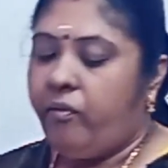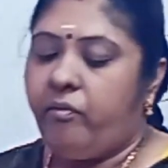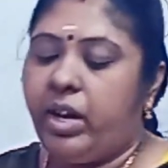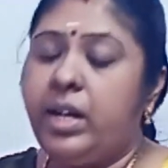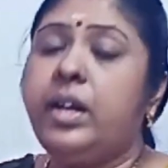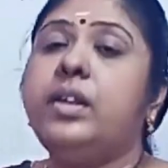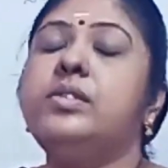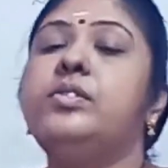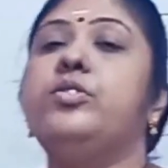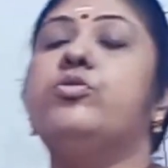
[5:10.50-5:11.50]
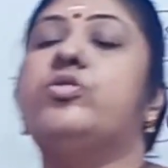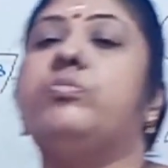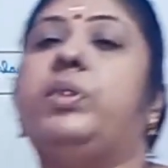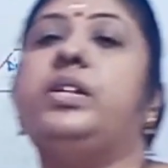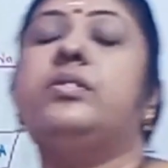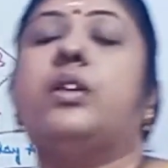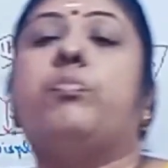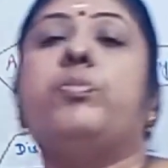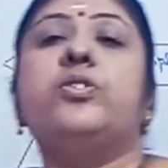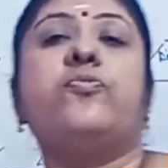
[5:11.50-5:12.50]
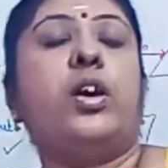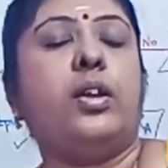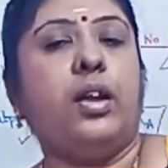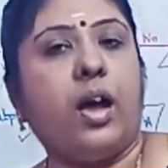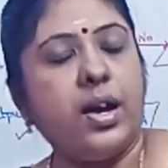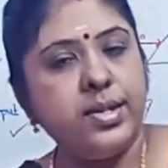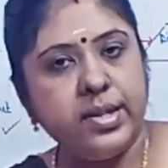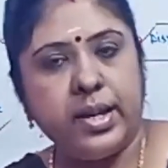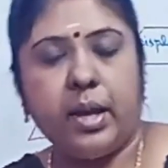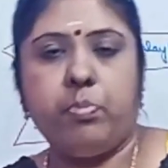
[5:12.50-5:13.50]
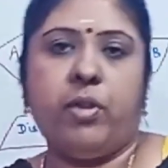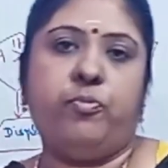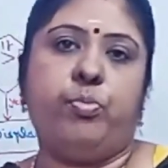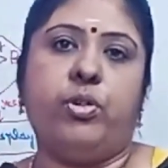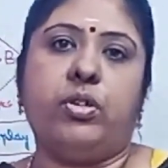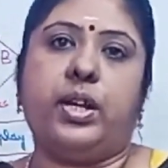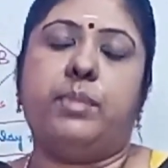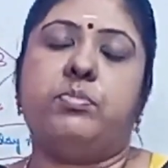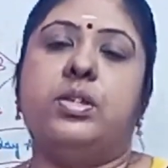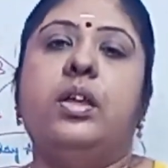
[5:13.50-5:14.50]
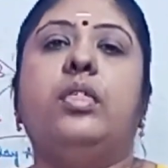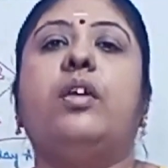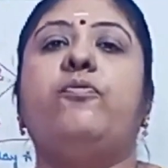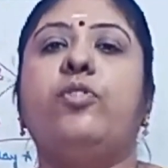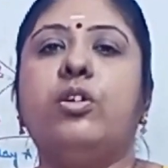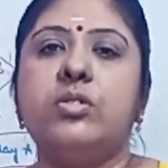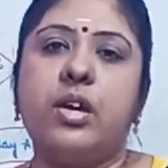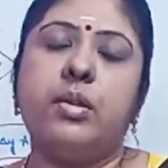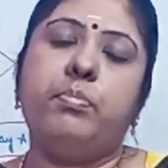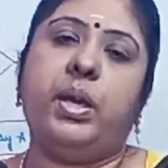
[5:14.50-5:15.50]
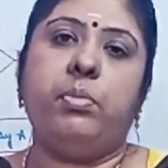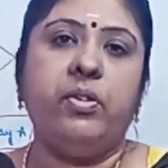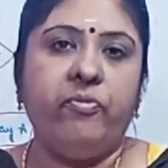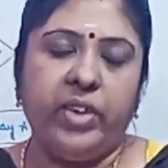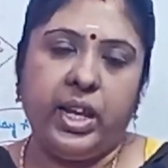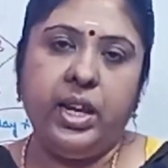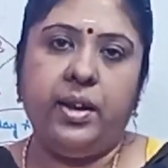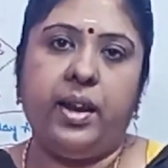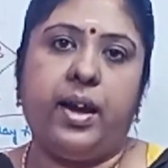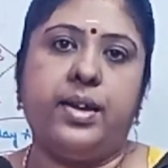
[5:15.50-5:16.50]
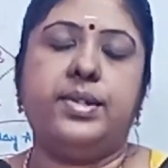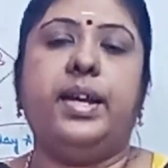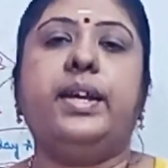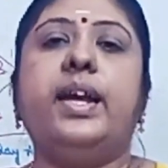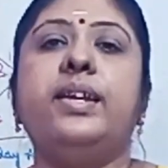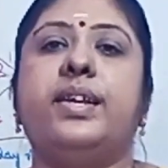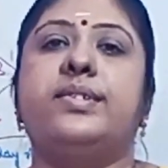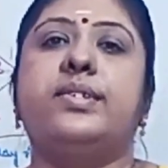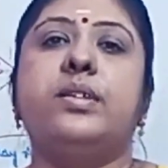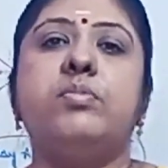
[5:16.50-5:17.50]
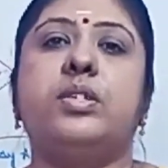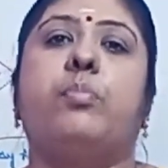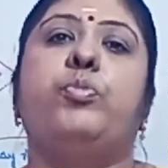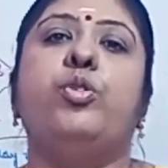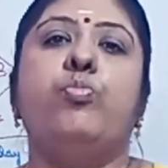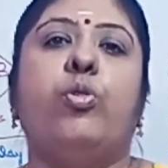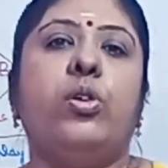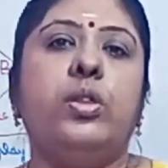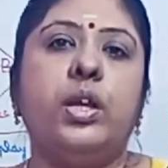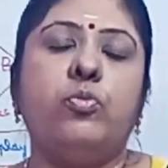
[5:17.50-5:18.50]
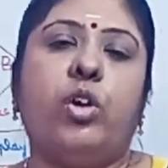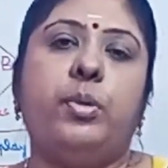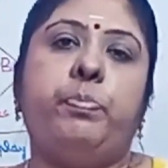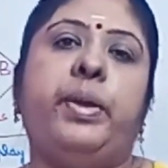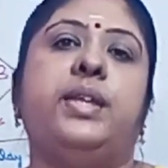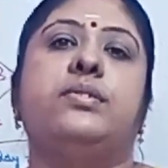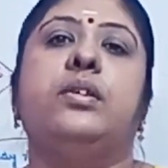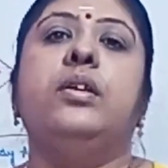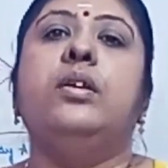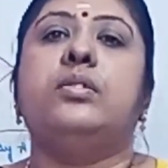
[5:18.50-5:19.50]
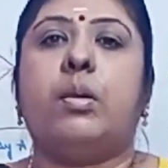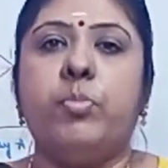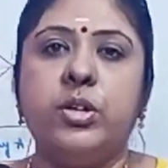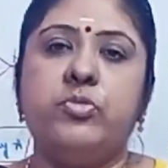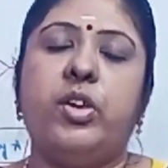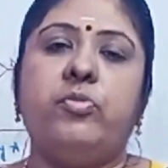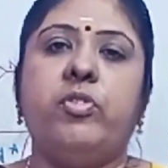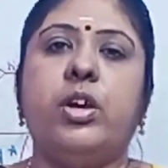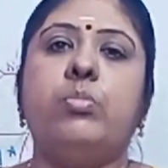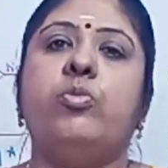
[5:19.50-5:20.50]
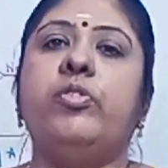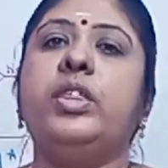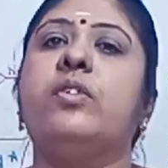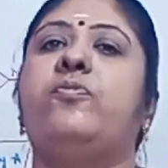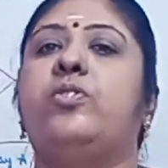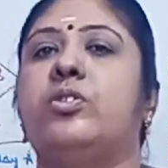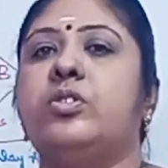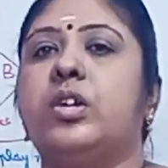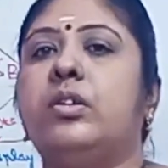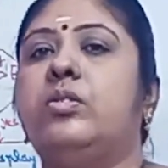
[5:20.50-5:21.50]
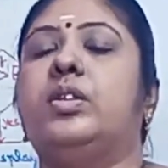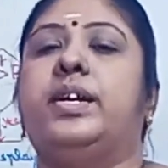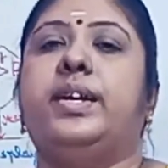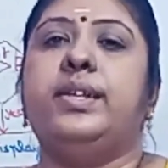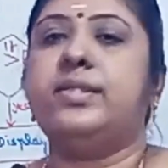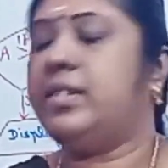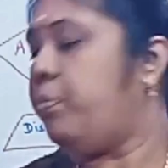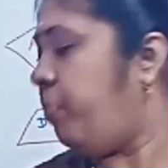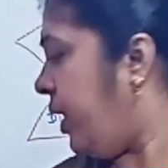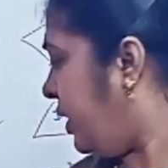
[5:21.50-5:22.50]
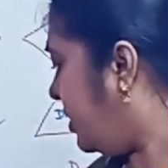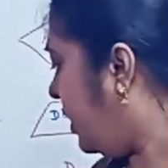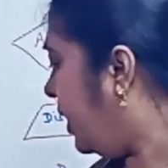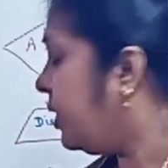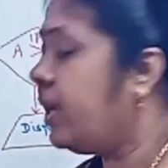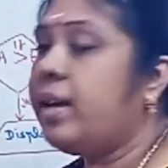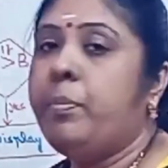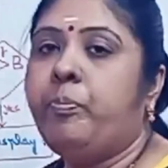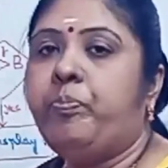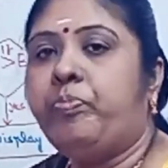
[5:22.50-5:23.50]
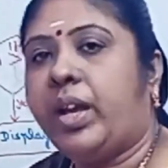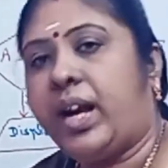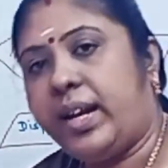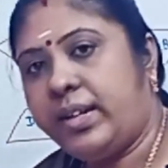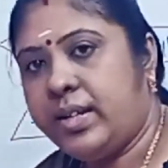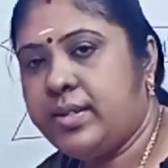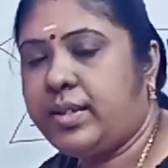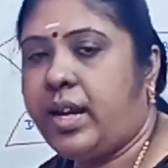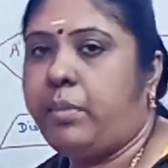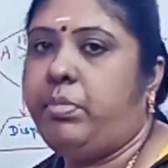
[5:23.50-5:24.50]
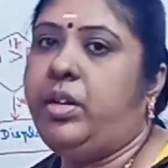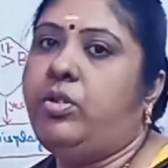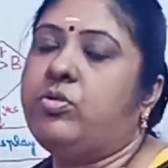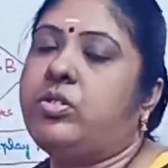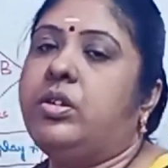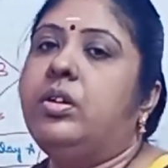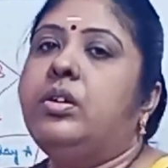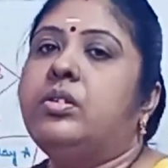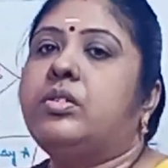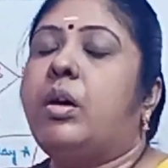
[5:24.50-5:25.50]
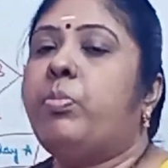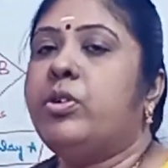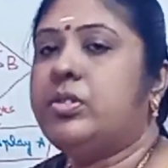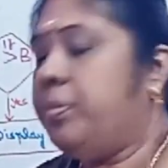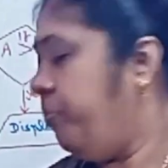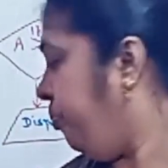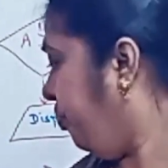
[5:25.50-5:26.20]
When it is used means, suppose for large type of programs, the flowchart may be very large. It can extend up to more than one page. Suppose when we are moving the flowchart to the next page, then the connectors can be used. Suppose